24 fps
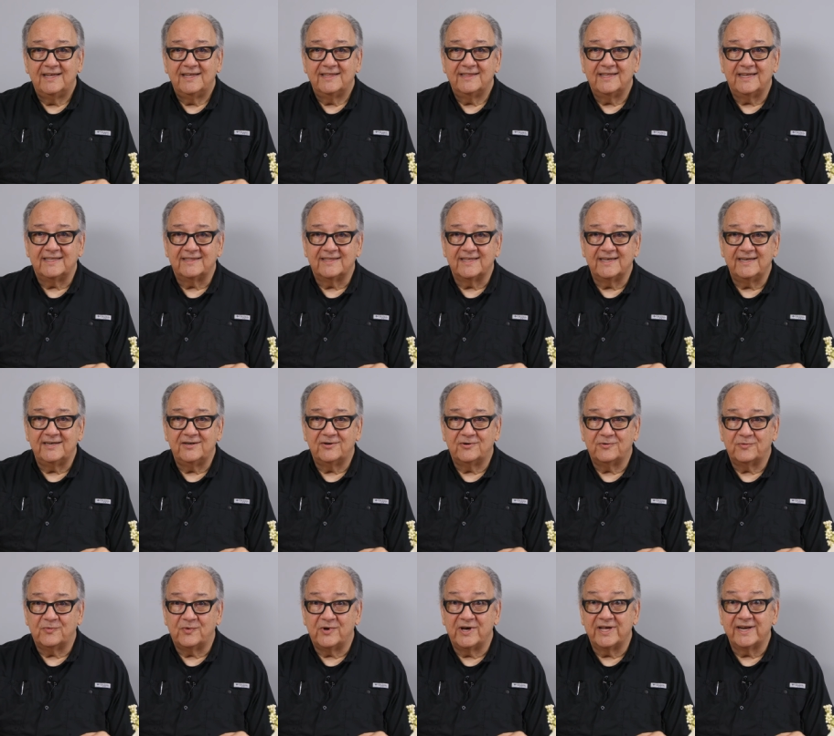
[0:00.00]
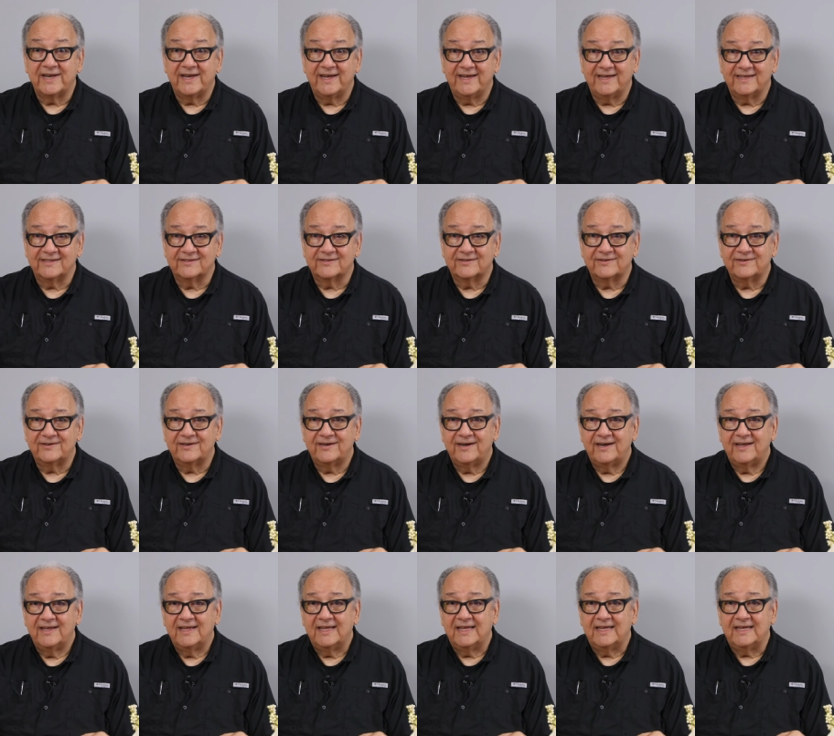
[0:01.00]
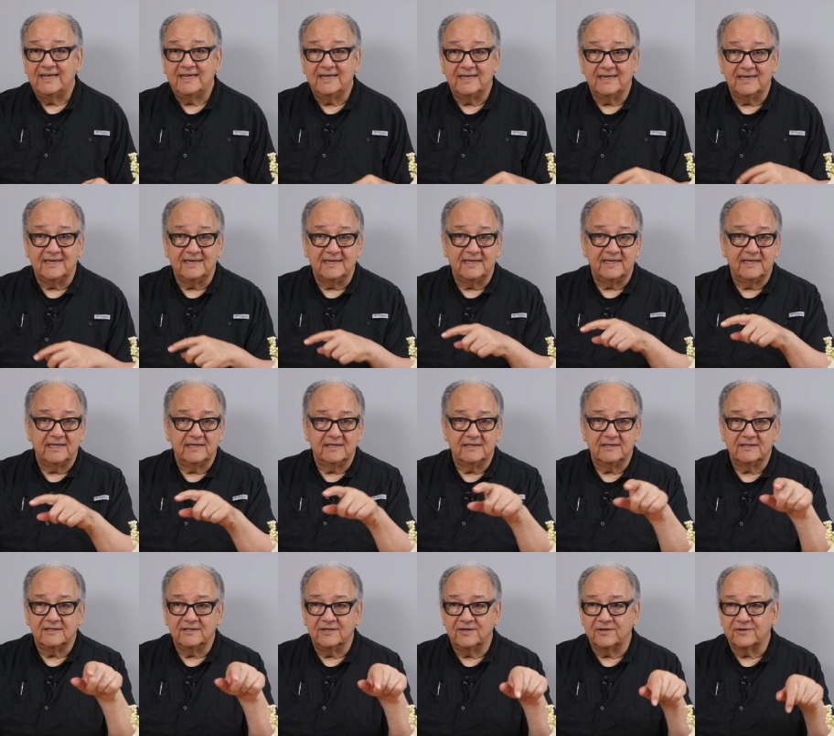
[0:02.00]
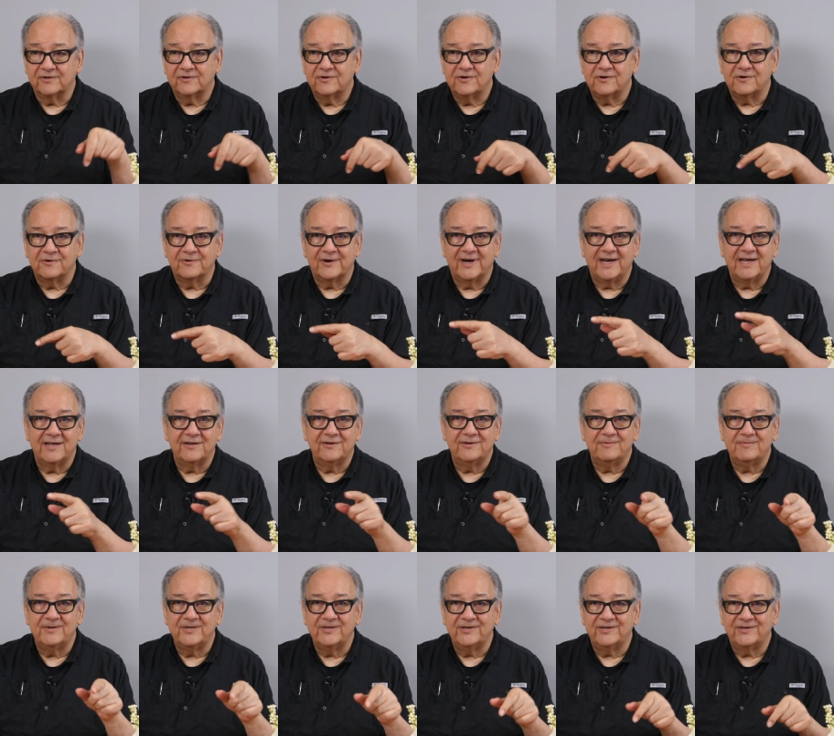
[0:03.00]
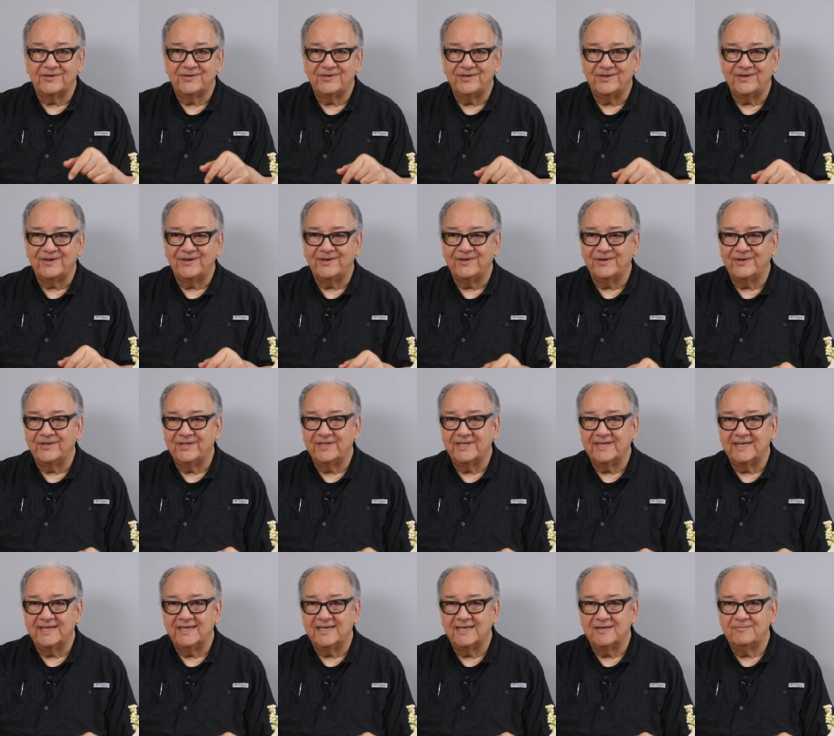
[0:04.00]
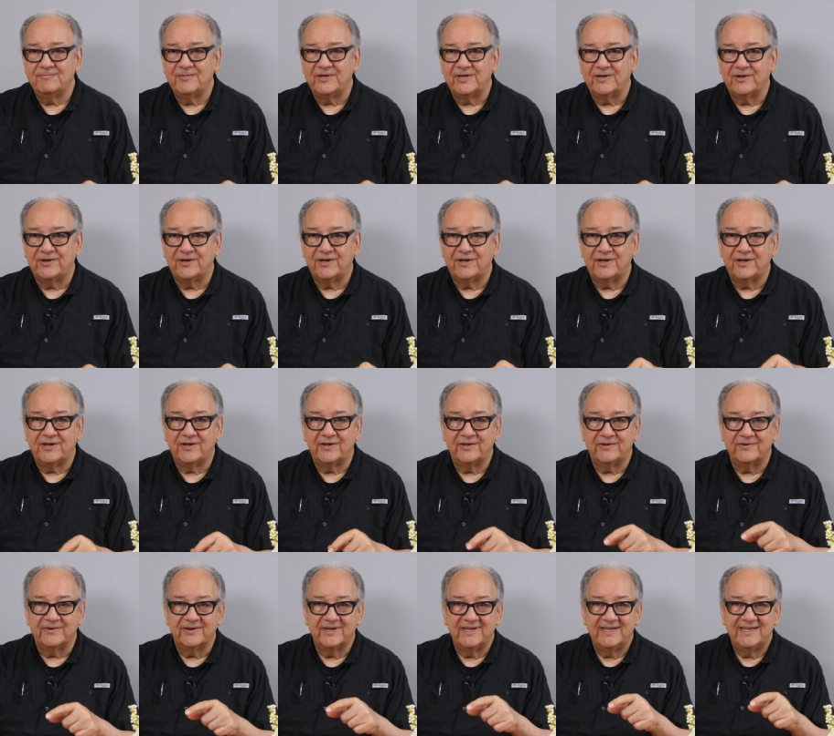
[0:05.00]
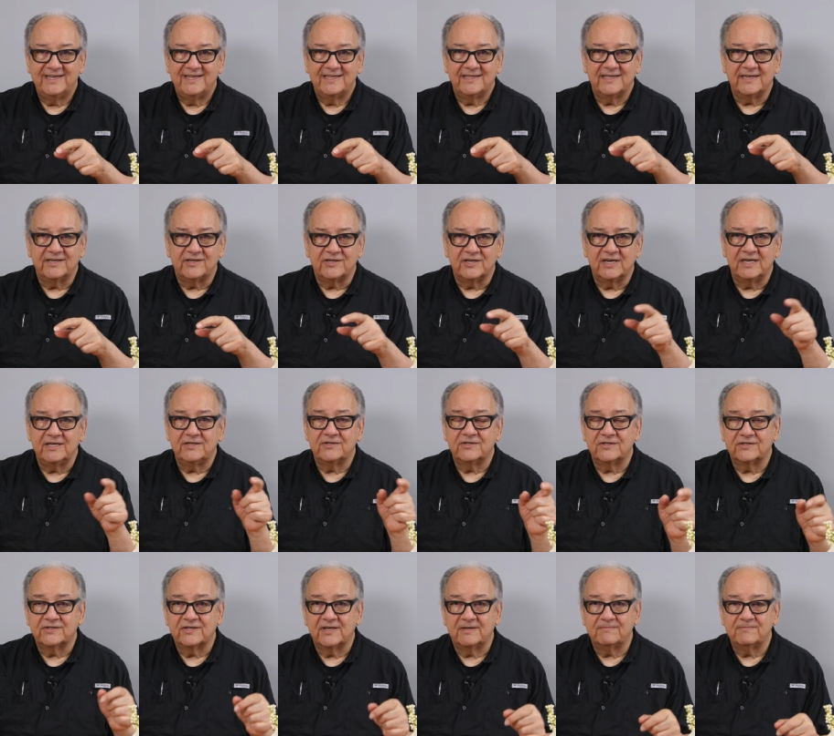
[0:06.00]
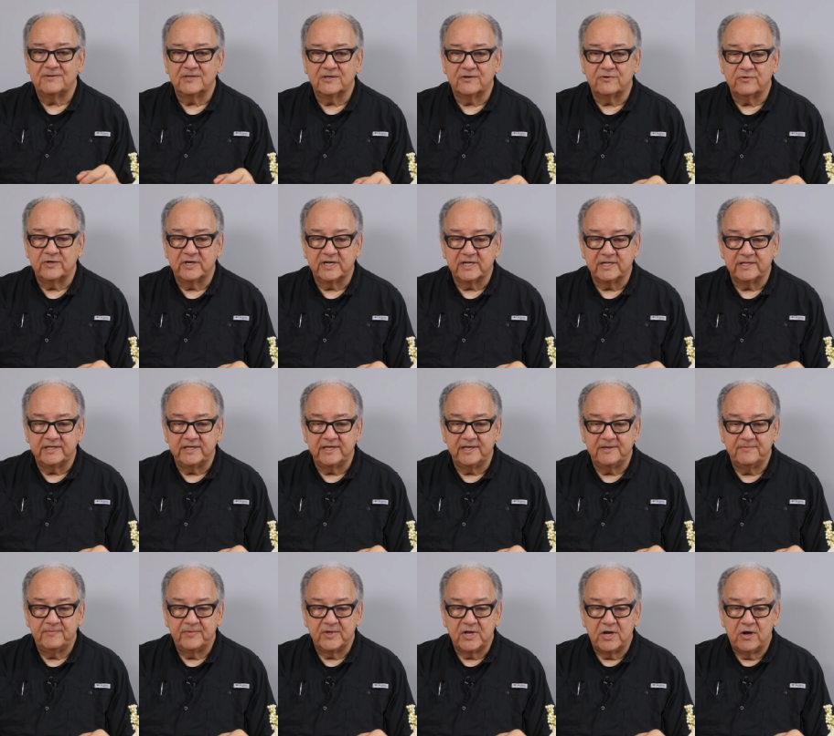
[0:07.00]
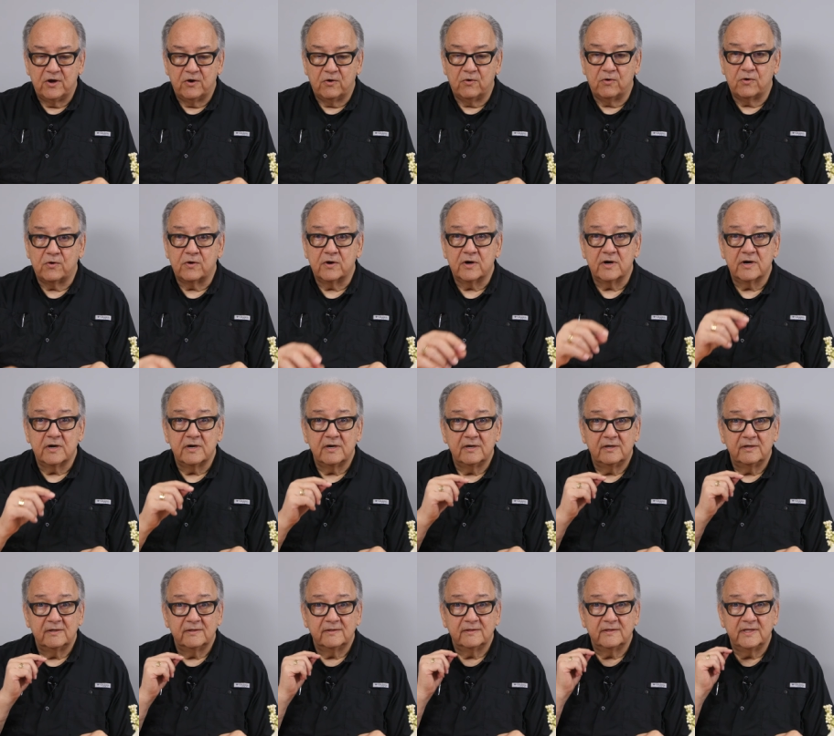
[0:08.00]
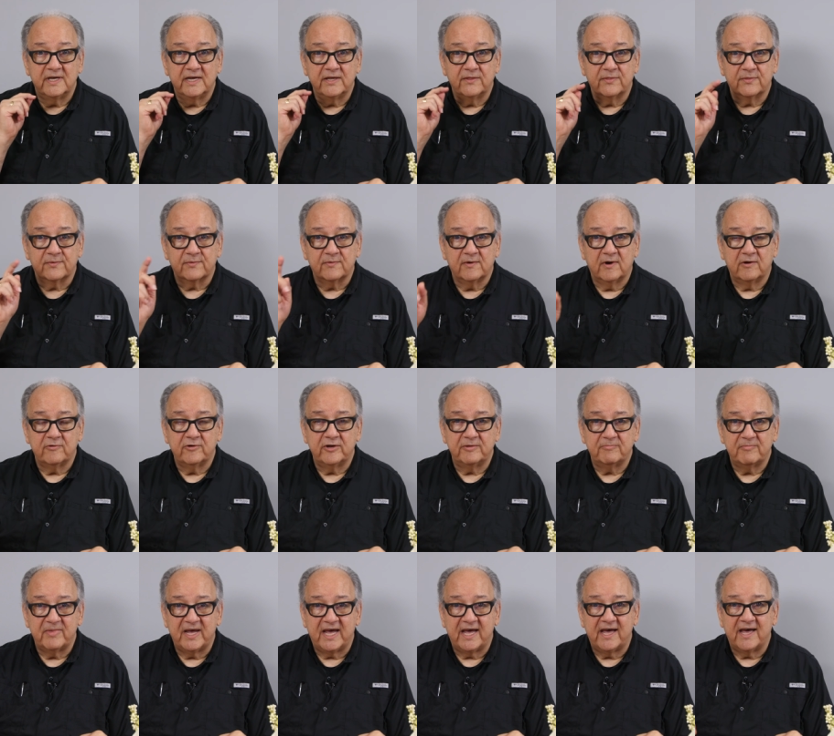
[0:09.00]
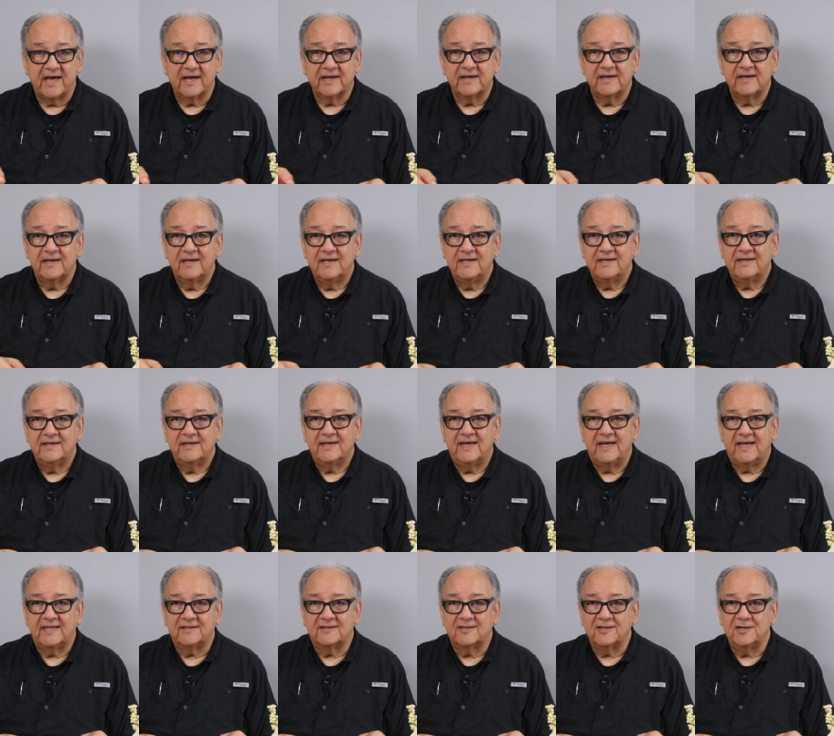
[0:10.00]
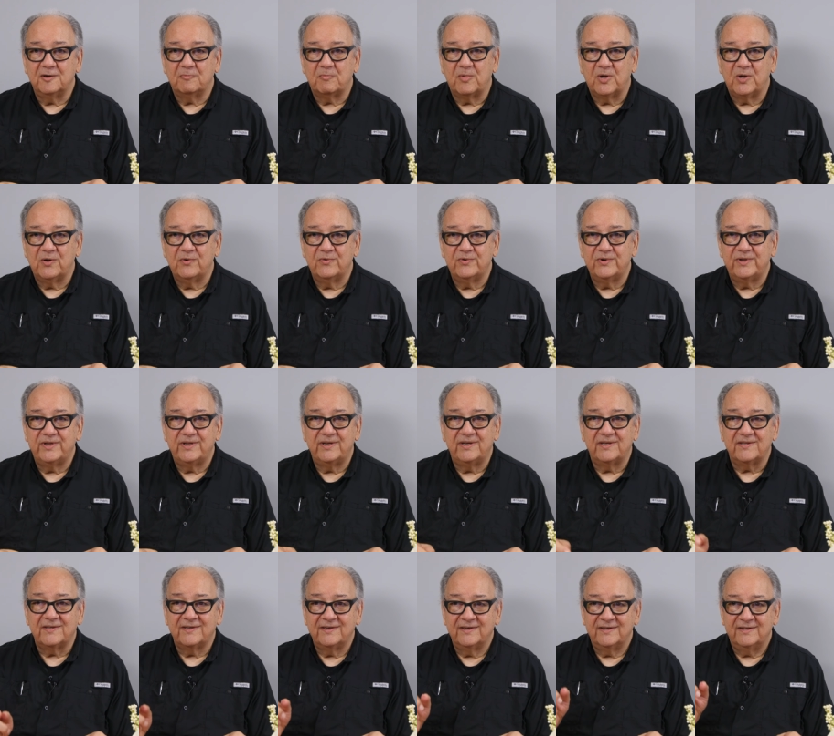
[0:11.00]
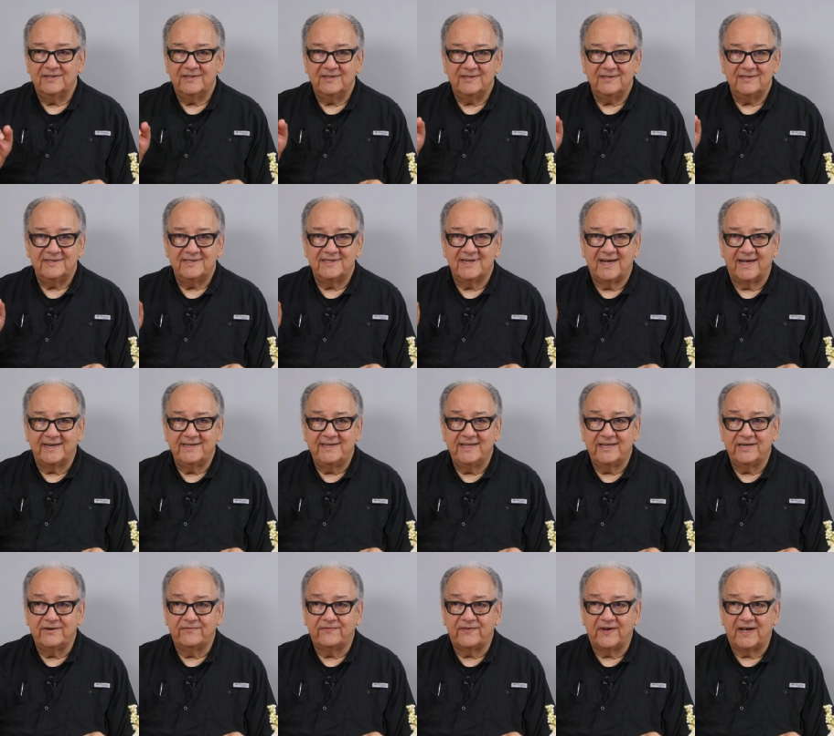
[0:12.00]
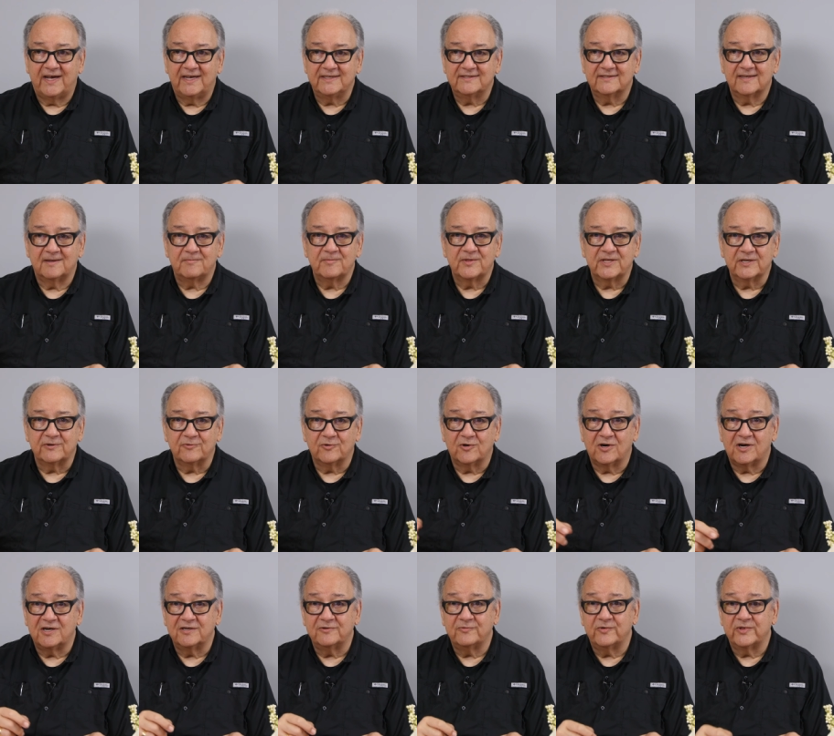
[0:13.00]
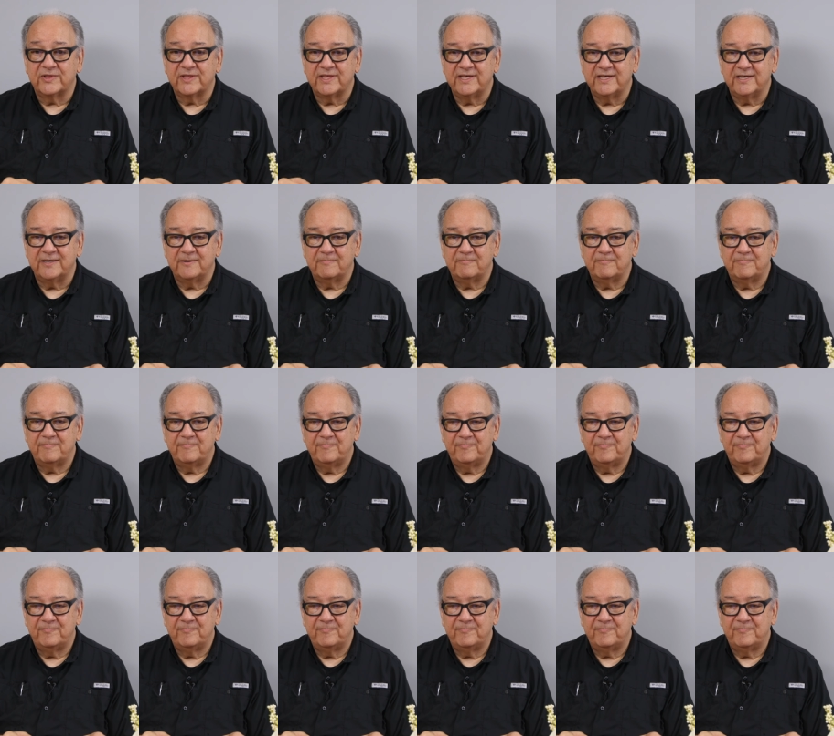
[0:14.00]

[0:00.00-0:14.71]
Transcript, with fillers: that they don't want to answer and you know, go around the bush, you know, and they hem and haw, or they change the subject quickly, or they throw it back at the opponent to identify something wrong with them.